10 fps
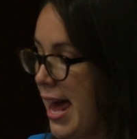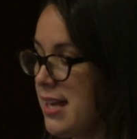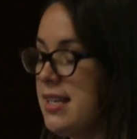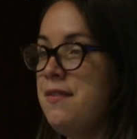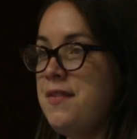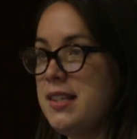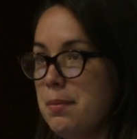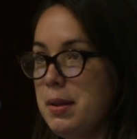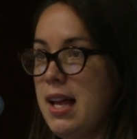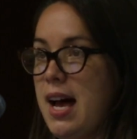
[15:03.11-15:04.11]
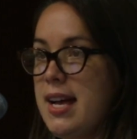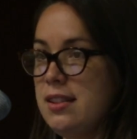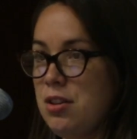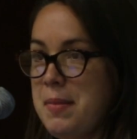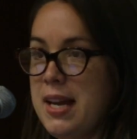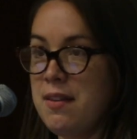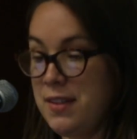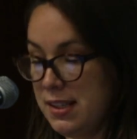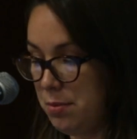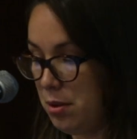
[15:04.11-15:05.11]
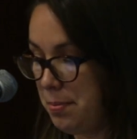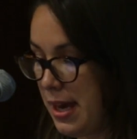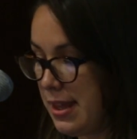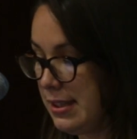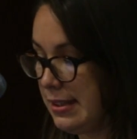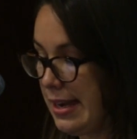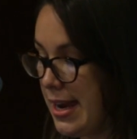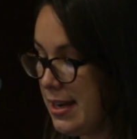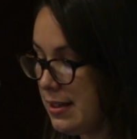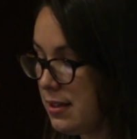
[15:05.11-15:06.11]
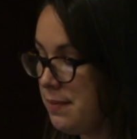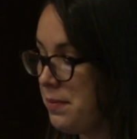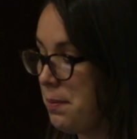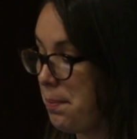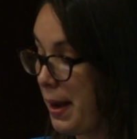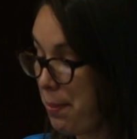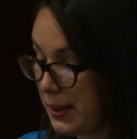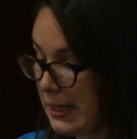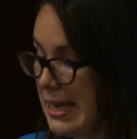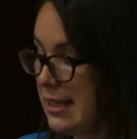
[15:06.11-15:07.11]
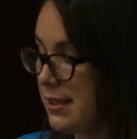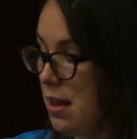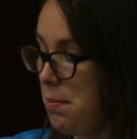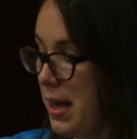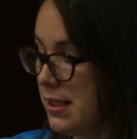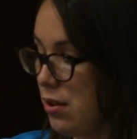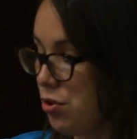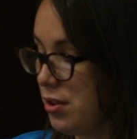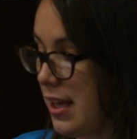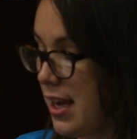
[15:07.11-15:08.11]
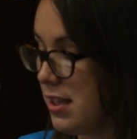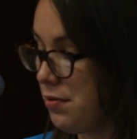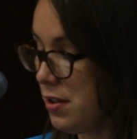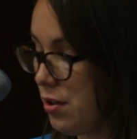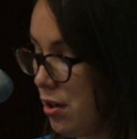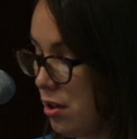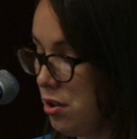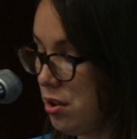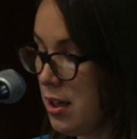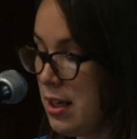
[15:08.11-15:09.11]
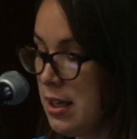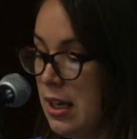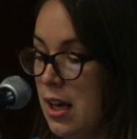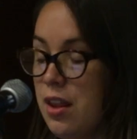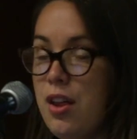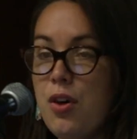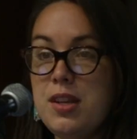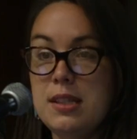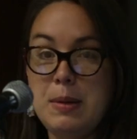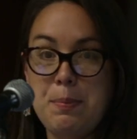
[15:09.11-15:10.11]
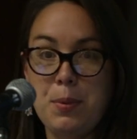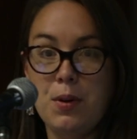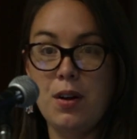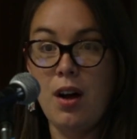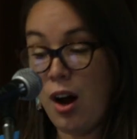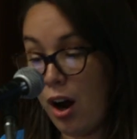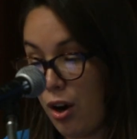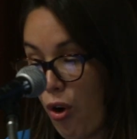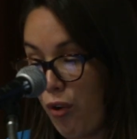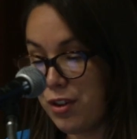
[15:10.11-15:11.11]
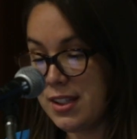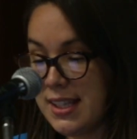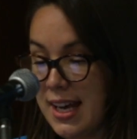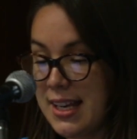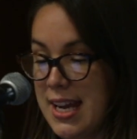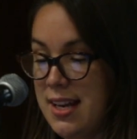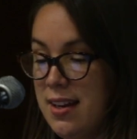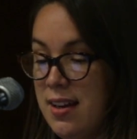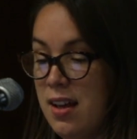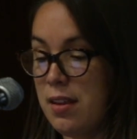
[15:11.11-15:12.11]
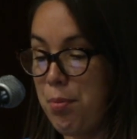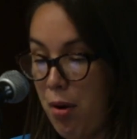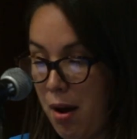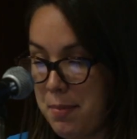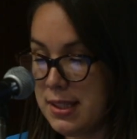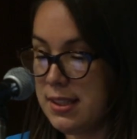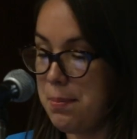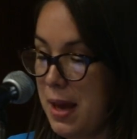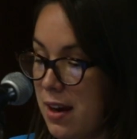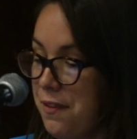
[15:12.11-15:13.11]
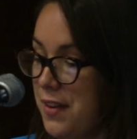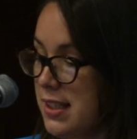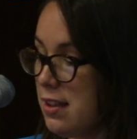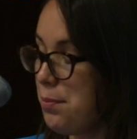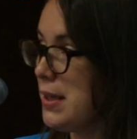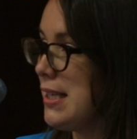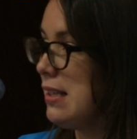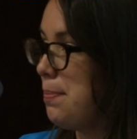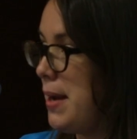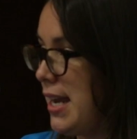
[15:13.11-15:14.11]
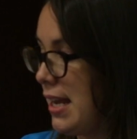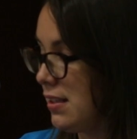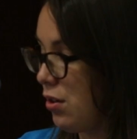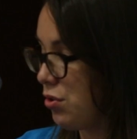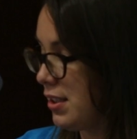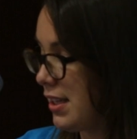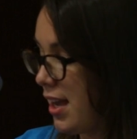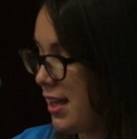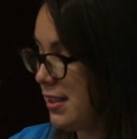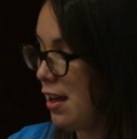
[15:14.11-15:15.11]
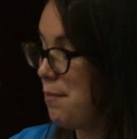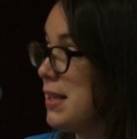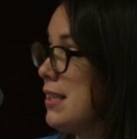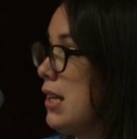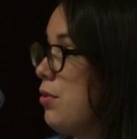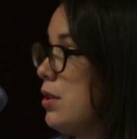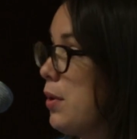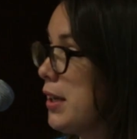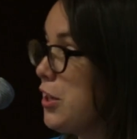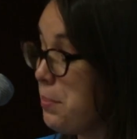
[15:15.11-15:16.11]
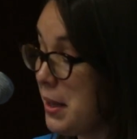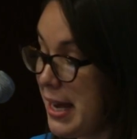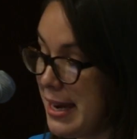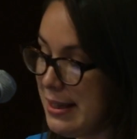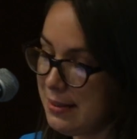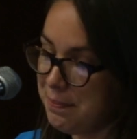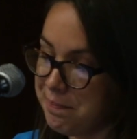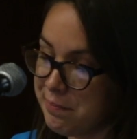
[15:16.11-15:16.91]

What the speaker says: and invisibilized or made invisible by the state, by police, and by social science research. Though these people are overstudied, the promised benefits of participating in social science have been slow to accumulate.